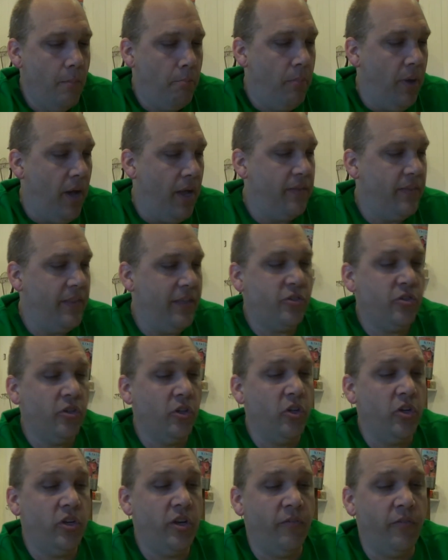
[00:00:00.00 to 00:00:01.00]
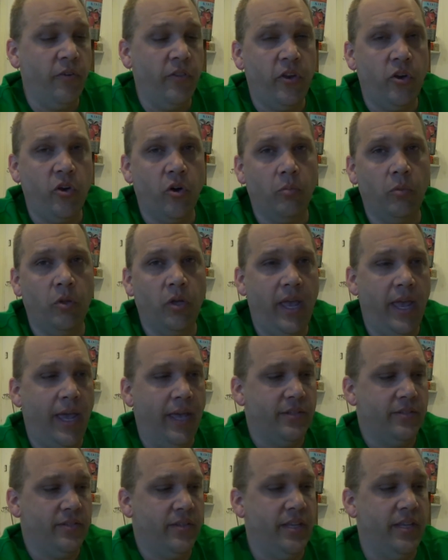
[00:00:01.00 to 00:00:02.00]
But these are a little different than normal
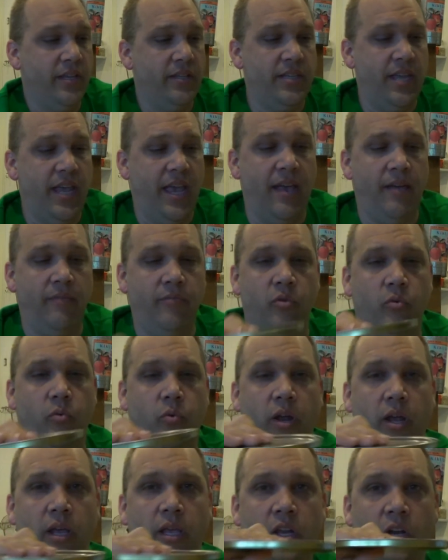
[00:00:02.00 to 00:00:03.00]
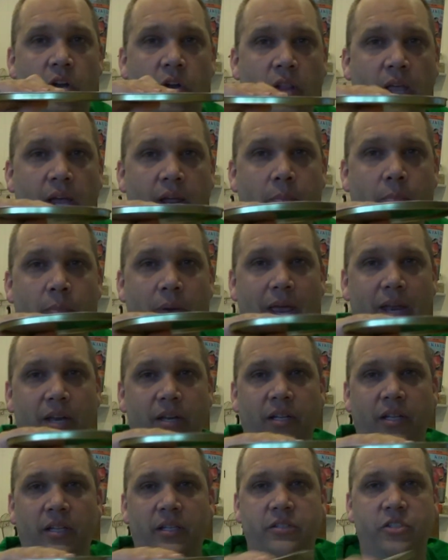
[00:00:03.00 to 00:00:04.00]
cans. These have the ring, like a paint
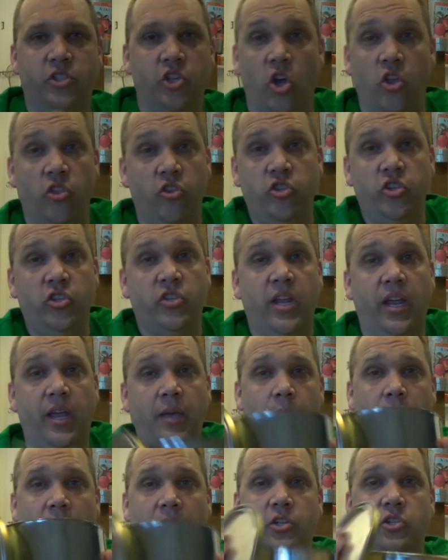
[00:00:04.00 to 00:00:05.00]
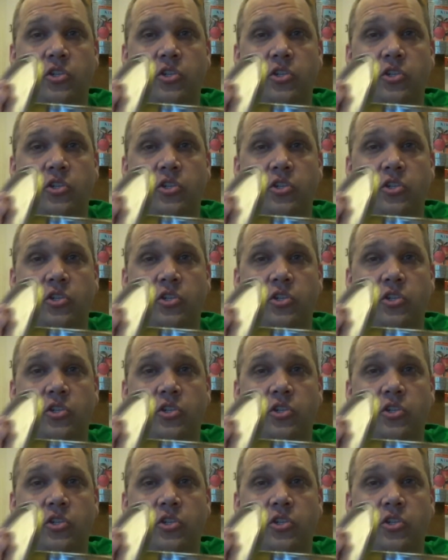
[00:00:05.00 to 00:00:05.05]
jar. They're just like a paint